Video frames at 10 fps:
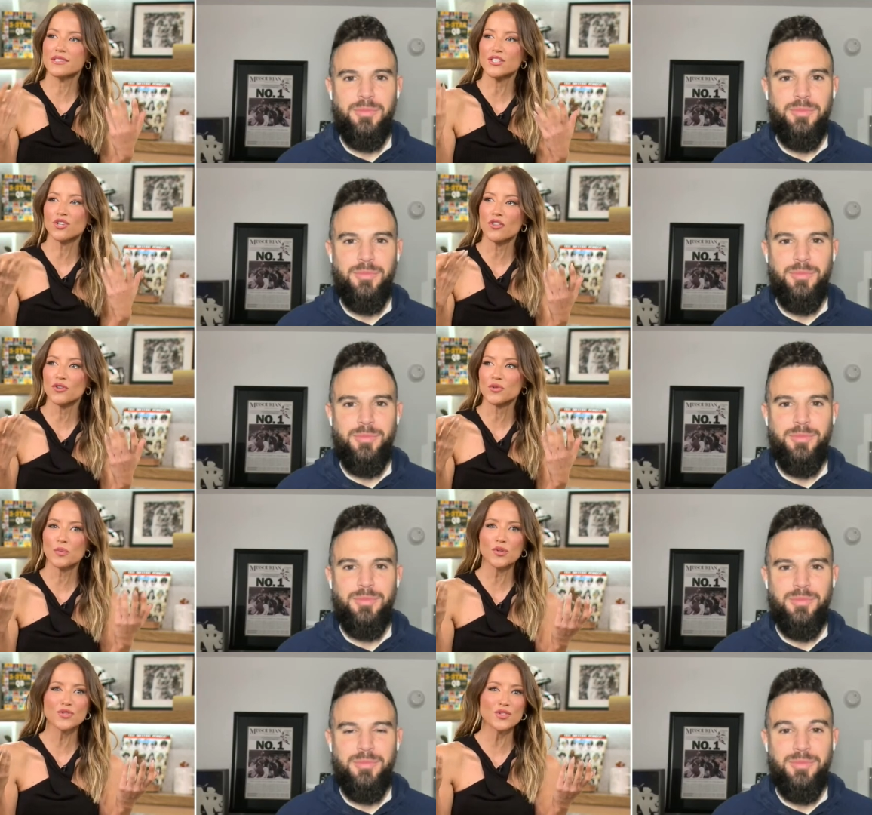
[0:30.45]
Speaker 1: each other's
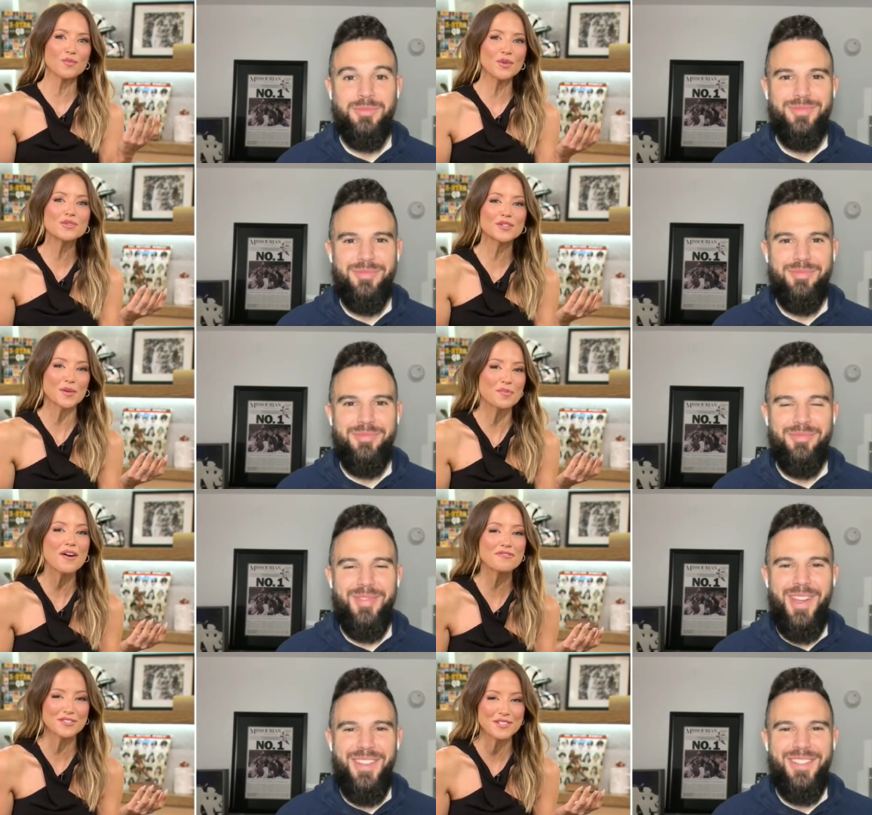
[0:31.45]
personal musical
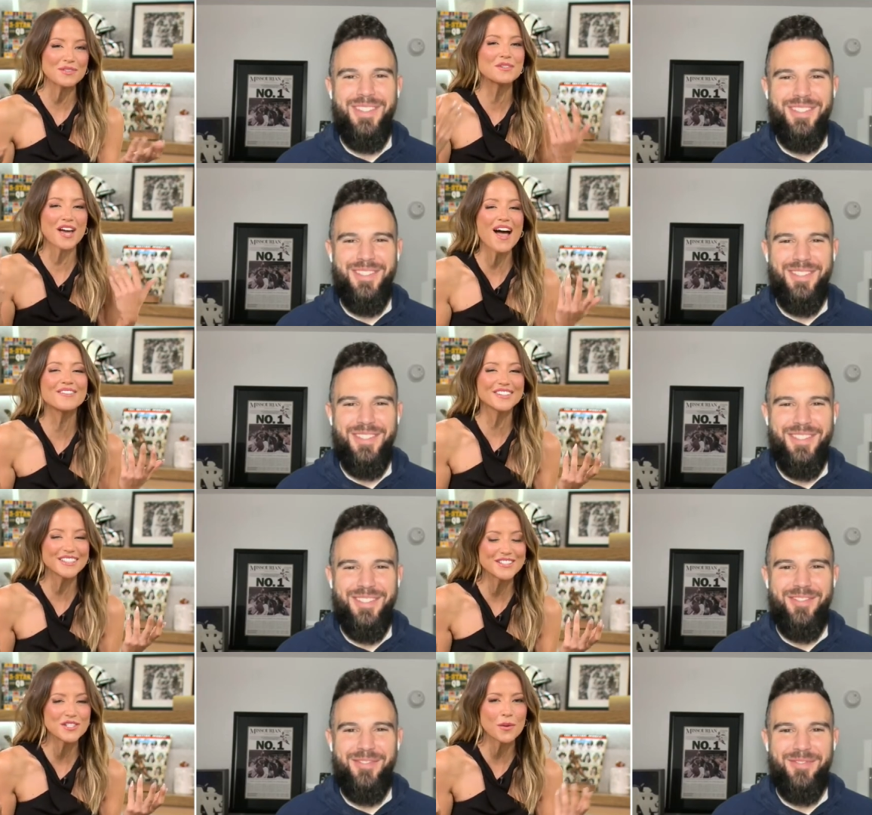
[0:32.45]
preferences, which I
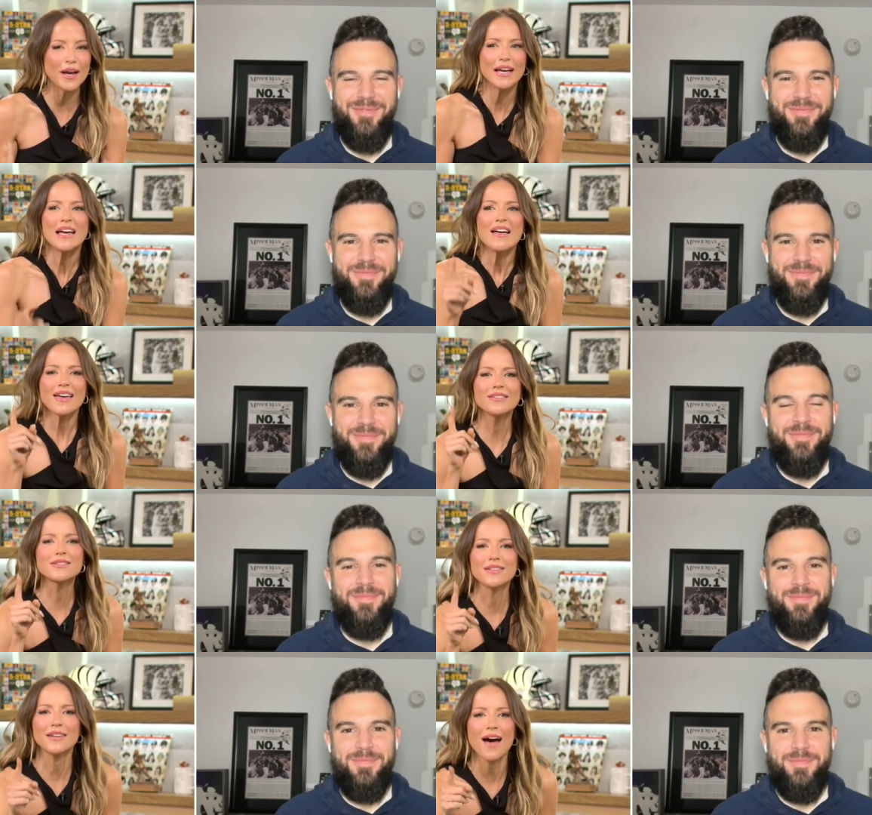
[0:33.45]
really enjoy. And
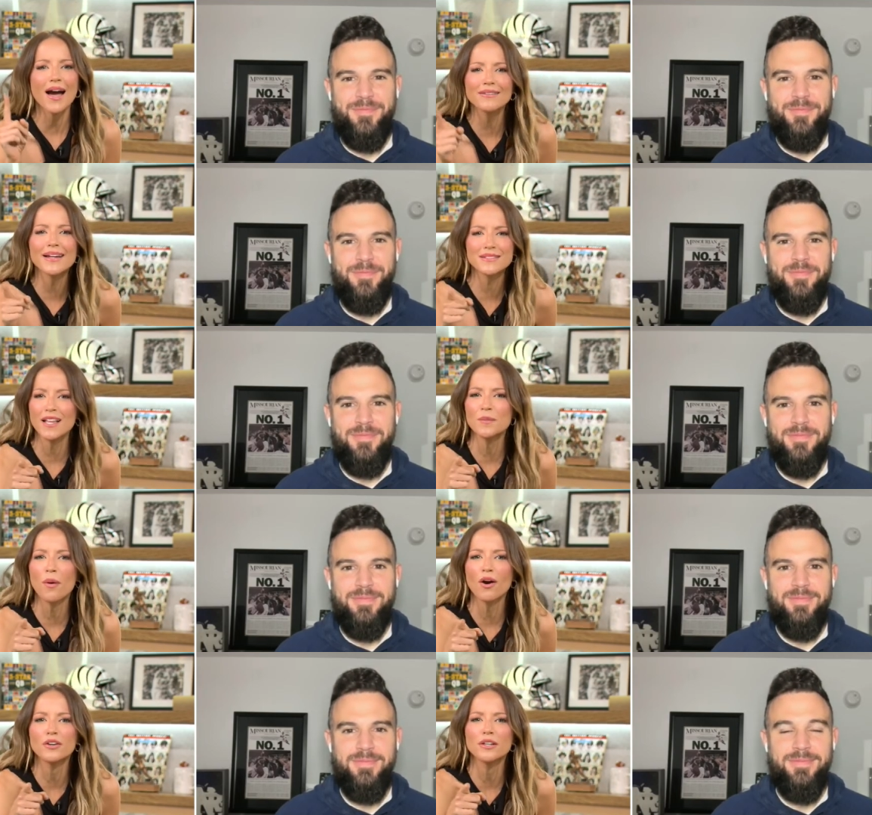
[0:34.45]
listen, I like Dolly
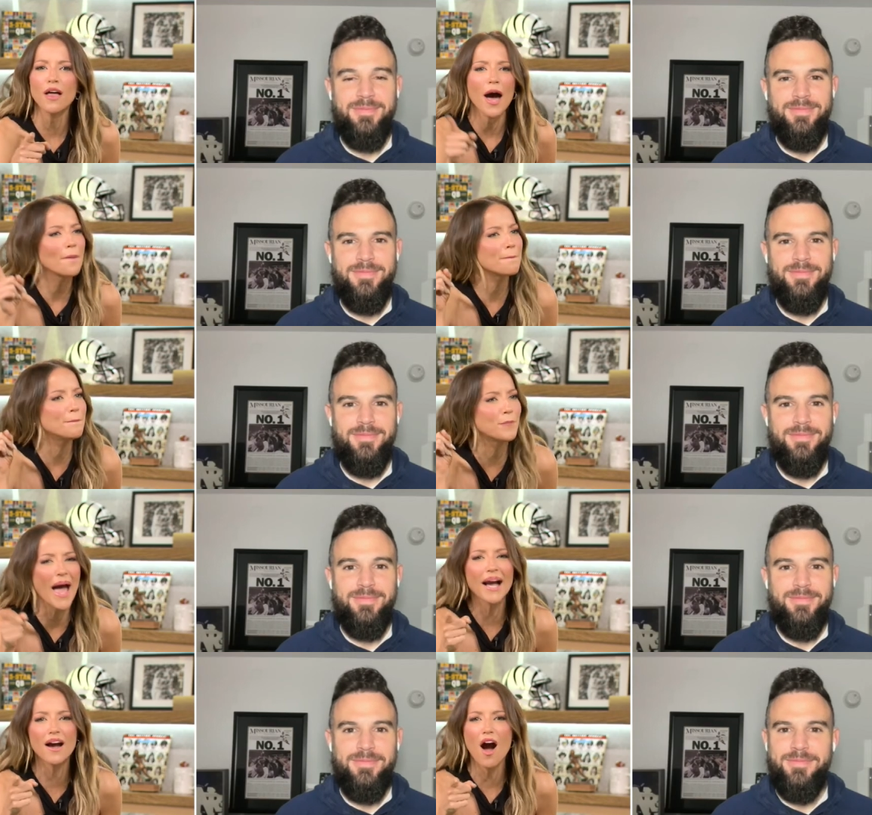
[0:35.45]
Parton a lot.
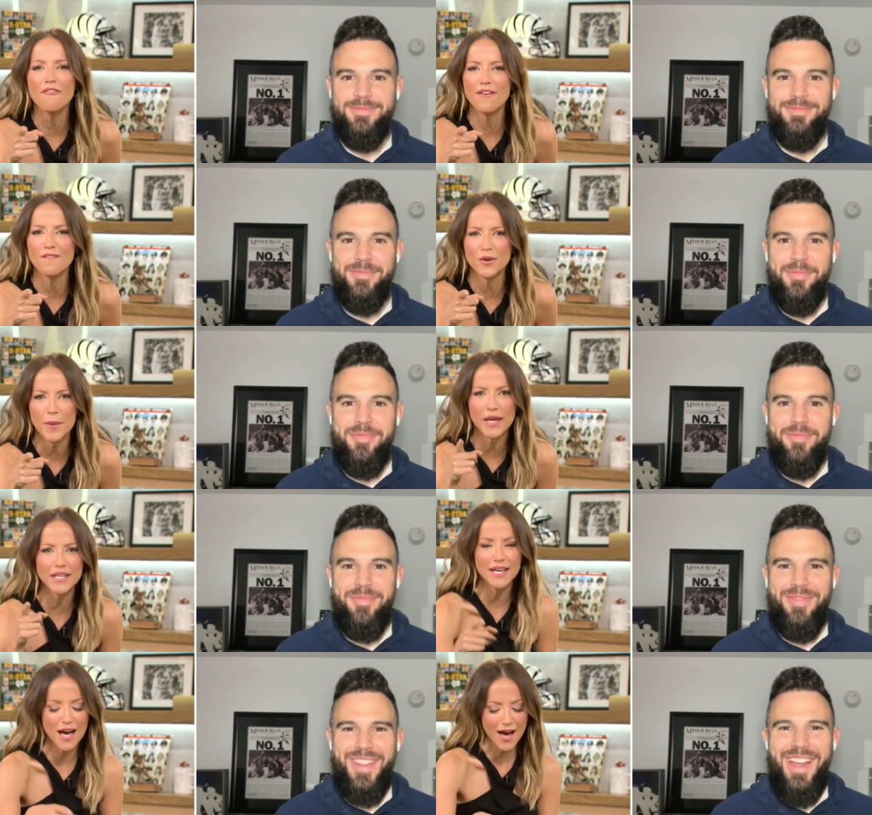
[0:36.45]
Back off,
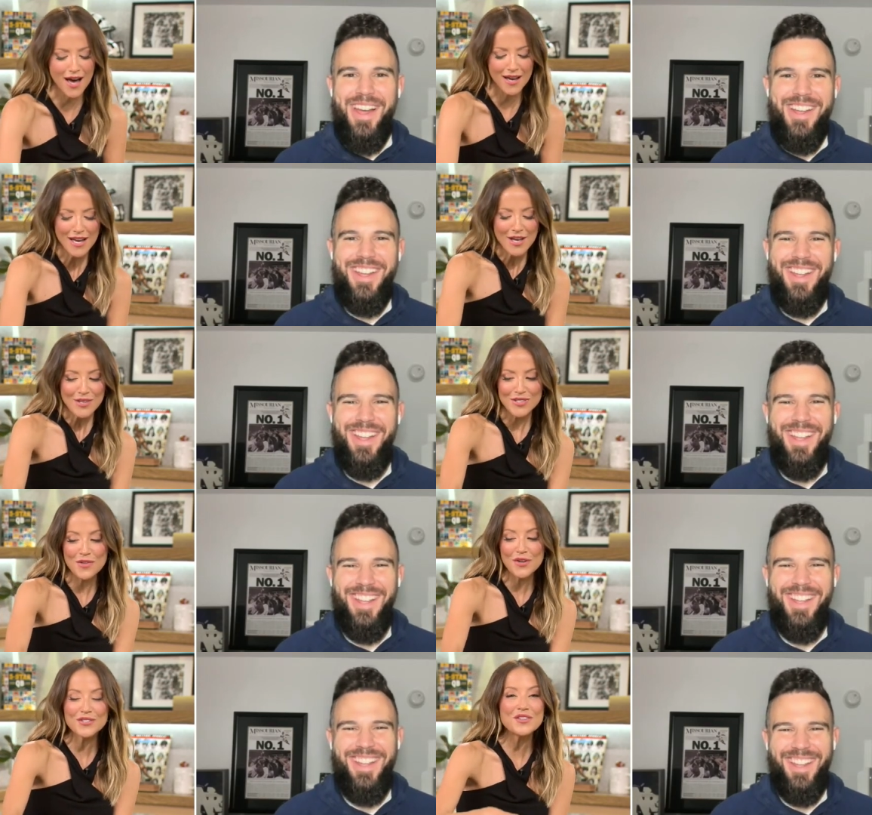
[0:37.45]
everybody.
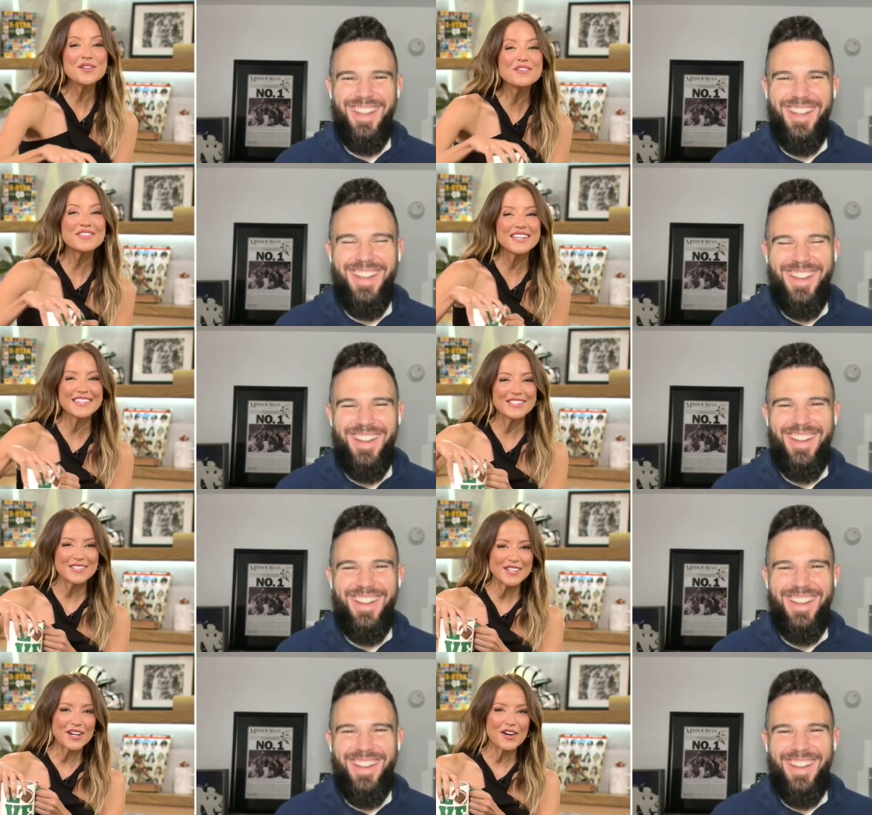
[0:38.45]
So there's a new thing
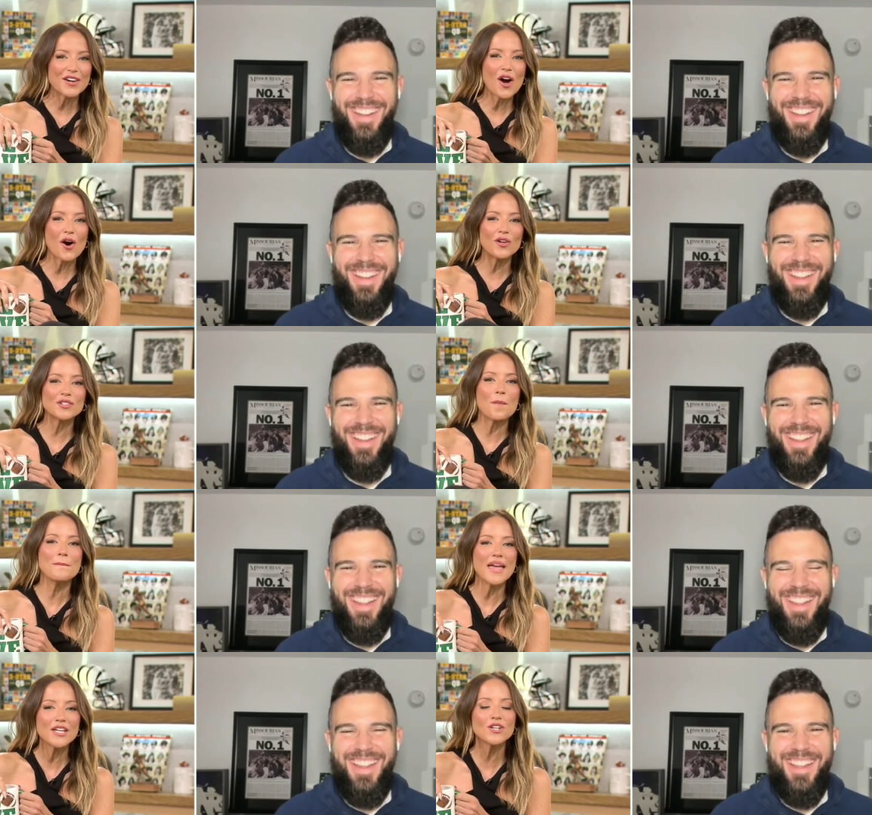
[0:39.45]
this year called
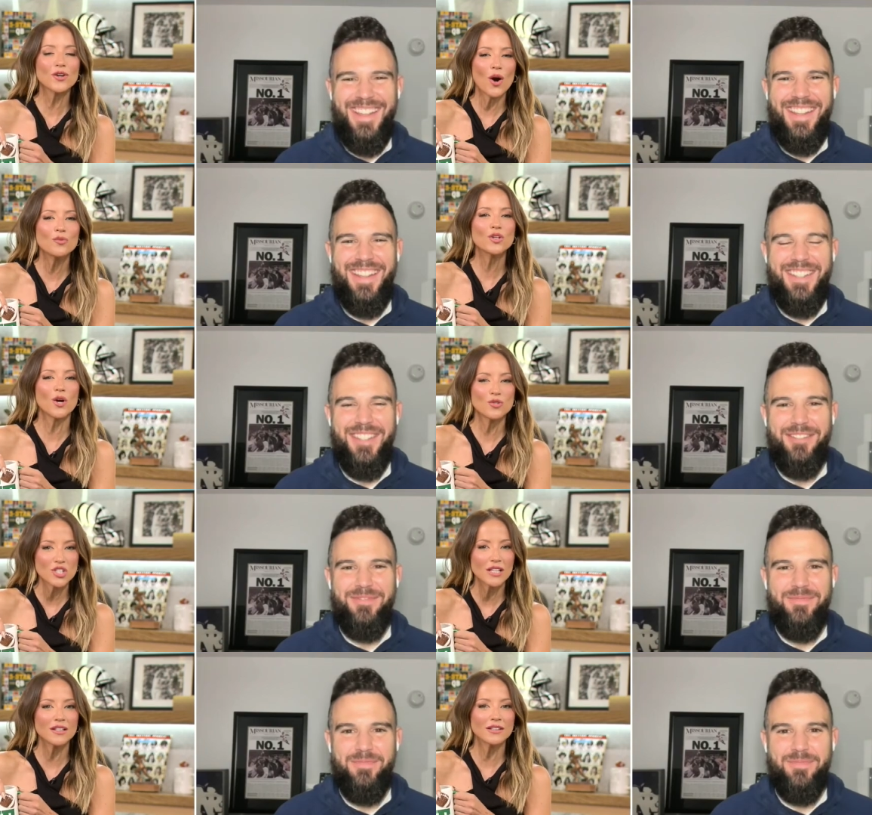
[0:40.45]
Make Your Own
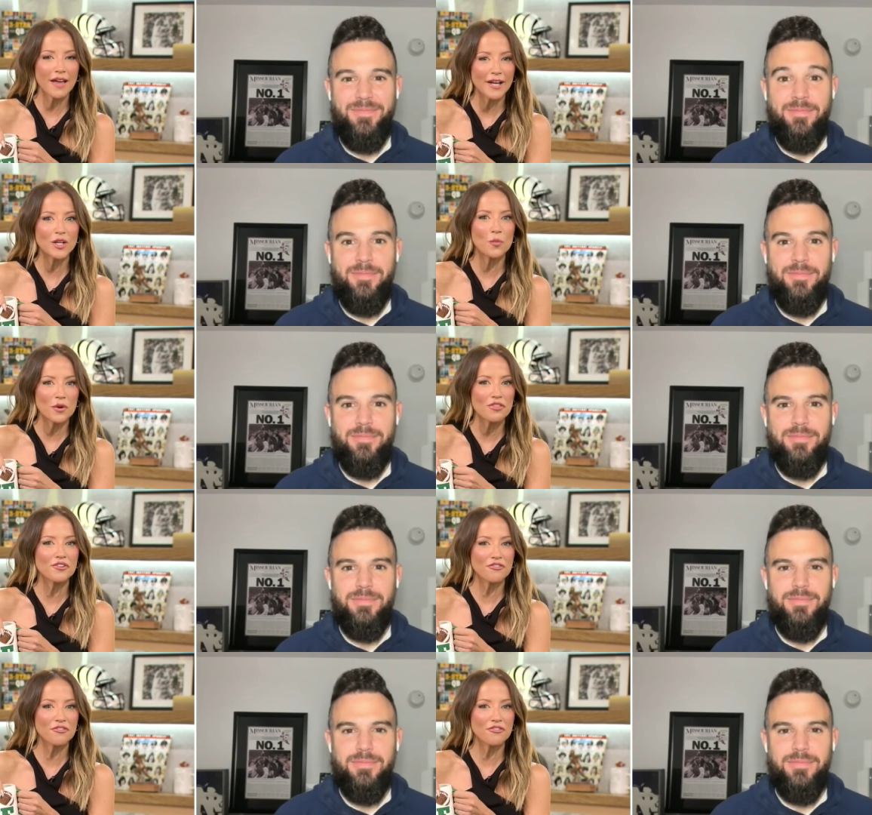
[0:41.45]
Coachella Lineup with Your